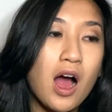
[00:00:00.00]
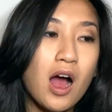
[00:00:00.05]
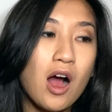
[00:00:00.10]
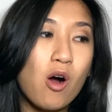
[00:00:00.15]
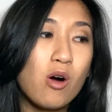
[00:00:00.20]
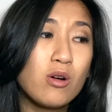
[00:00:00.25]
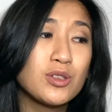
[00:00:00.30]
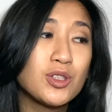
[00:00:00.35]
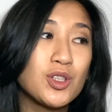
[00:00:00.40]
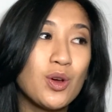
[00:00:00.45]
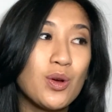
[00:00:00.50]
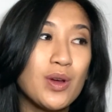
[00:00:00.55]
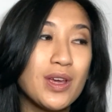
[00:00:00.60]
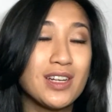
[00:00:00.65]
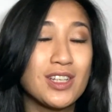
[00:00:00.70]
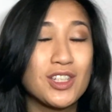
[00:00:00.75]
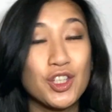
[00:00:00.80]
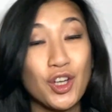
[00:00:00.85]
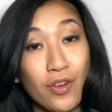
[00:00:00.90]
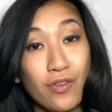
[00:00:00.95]
Also in a
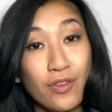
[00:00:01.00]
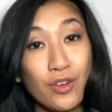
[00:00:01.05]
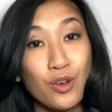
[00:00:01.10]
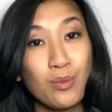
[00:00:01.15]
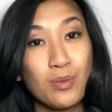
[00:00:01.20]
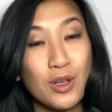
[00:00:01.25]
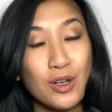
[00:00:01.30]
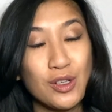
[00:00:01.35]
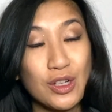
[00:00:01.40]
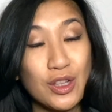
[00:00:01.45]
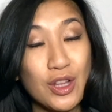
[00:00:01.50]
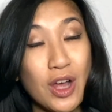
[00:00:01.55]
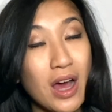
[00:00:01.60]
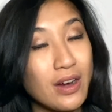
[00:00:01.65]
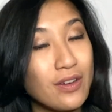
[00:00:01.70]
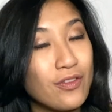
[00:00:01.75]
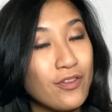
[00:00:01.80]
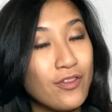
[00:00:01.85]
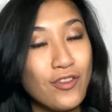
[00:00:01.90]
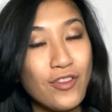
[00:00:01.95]
sonography group, there's a lot
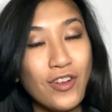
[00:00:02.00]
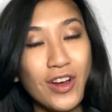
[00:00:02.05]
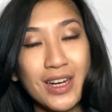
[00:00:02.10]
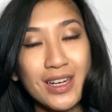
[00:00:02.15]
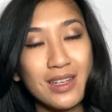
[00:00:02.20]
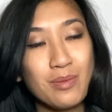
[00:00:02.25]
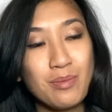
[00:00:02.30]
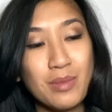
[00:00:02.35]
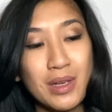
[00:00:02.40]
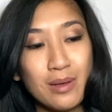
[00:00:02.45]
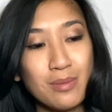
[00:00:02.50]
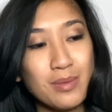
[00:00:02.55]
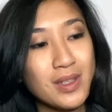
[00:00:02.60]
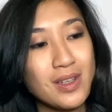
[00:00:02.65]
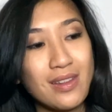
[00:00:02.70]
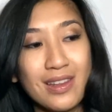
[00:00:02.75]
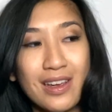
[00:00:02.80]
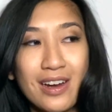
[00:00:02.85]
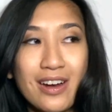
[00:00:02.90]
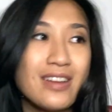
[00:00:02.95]
of funny memes
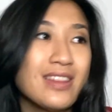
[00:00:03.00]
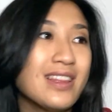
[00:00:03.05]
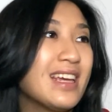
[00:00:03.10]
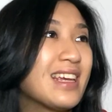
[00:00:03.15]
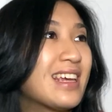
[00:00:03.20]
on there.